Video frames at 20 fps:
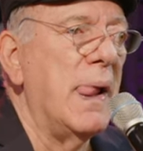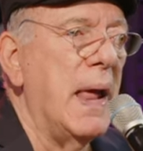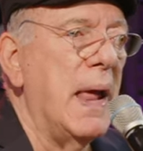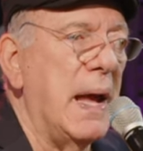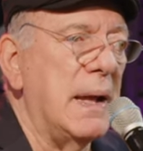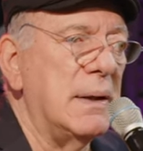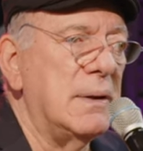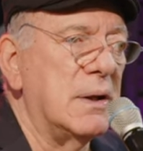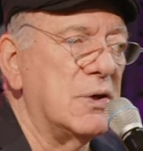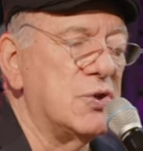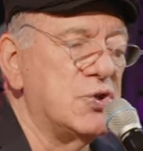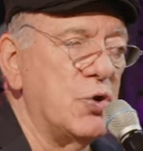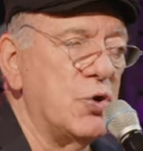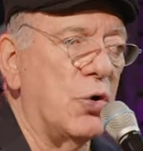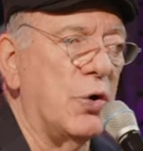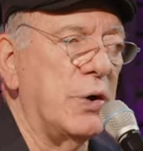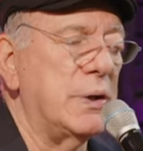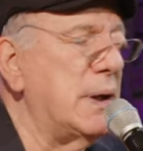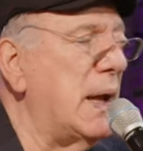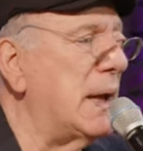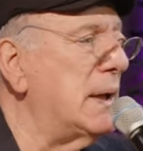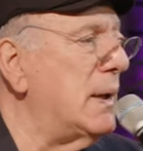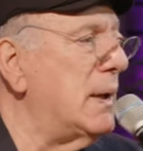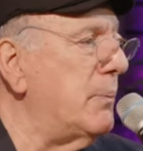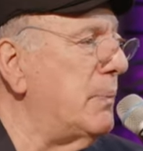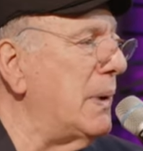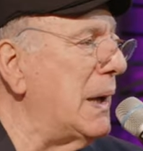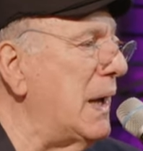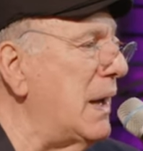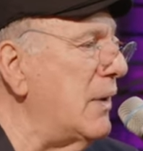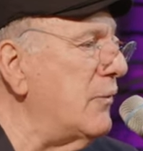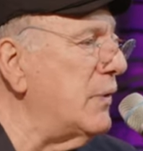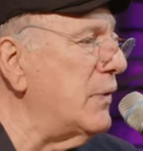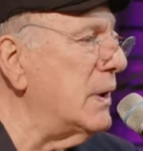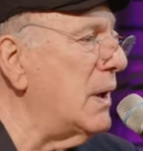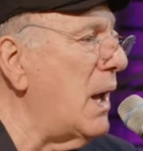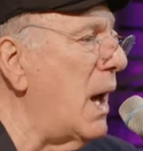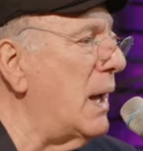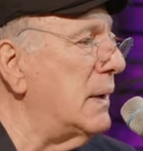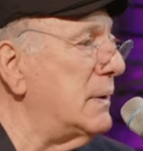and they joined and they believe in
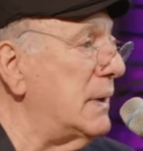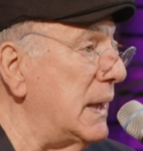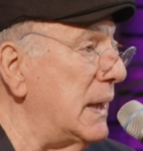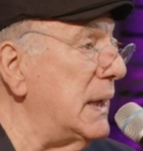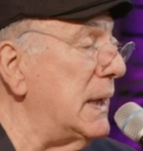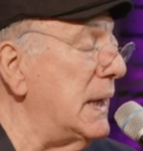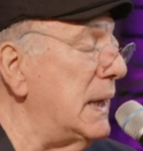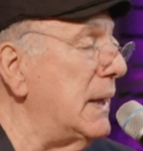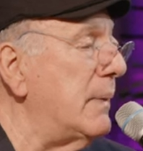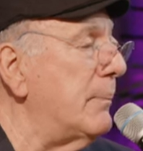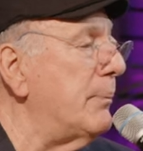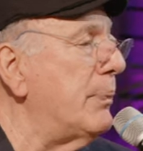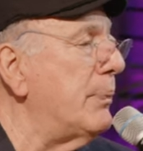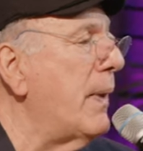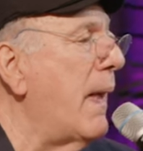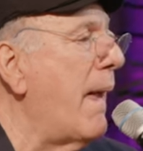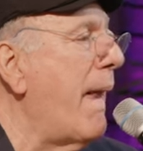God, in him.